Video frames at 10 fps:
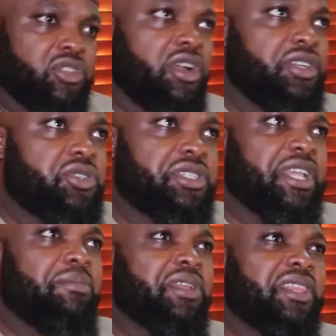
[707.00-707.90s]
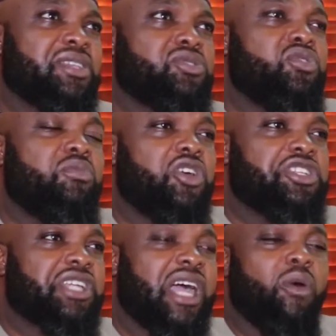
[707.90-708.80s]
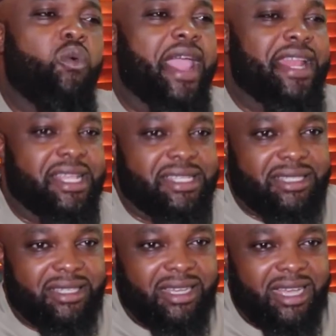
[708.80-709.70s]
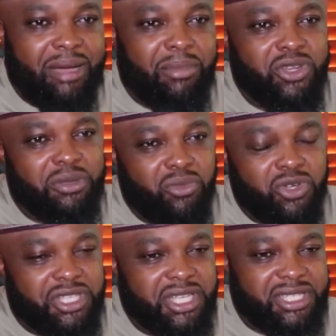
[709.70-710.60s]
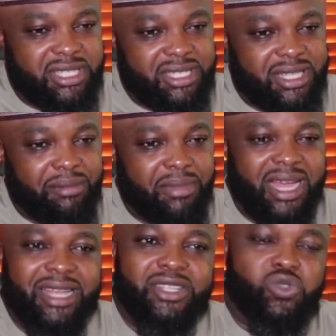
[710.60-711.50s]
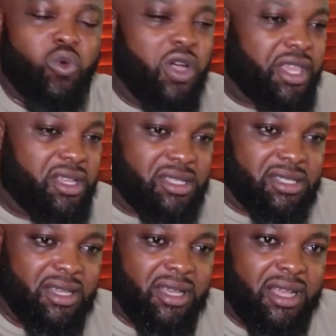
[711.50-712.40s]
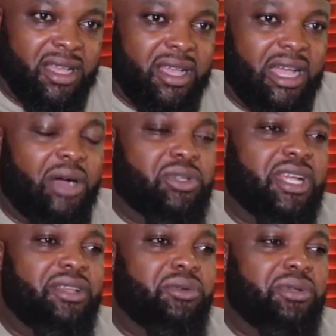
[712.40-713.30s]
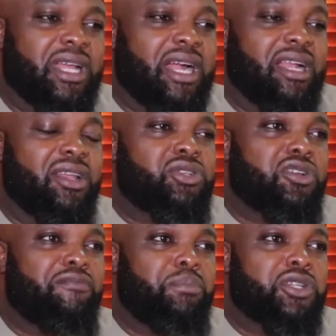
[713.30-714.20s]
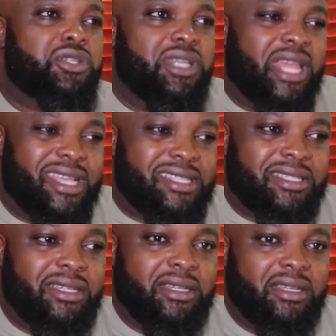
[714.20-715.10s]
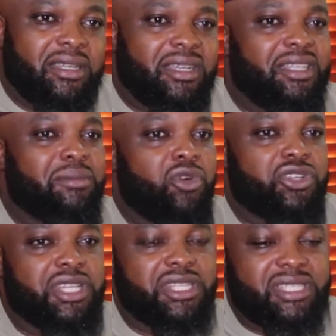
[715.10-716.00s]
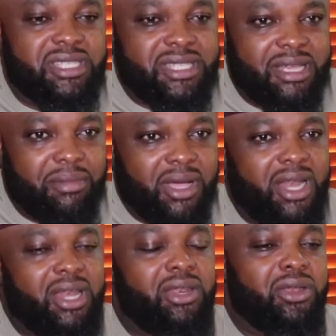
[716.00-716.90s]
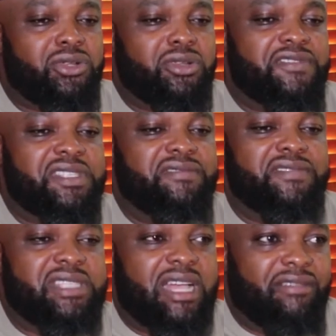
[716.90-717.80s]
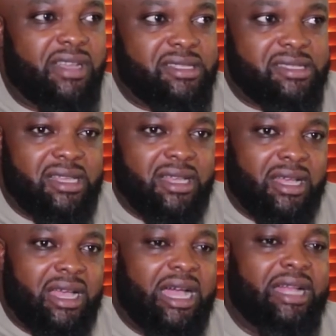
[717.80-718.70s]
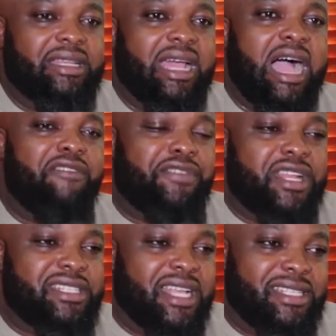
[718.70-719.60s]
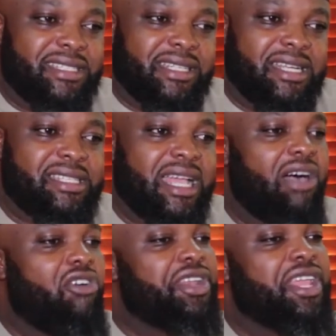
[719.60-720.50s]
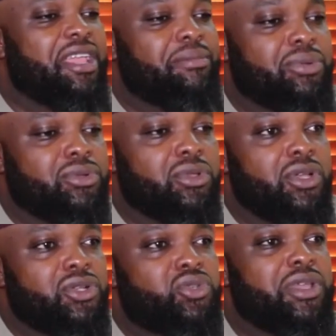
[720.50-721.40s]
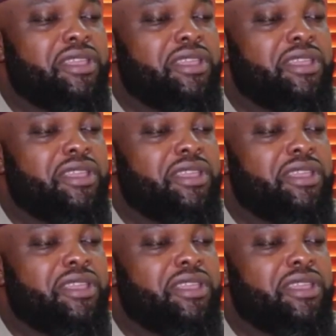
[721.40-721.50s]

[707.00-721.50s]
sorry to say, but there's no much awareness about the mortgage system and its workings. I'll tell you, there are a lot of bottlenecks in the mortgage system. A lot of civil servants and average Nigerians are unable to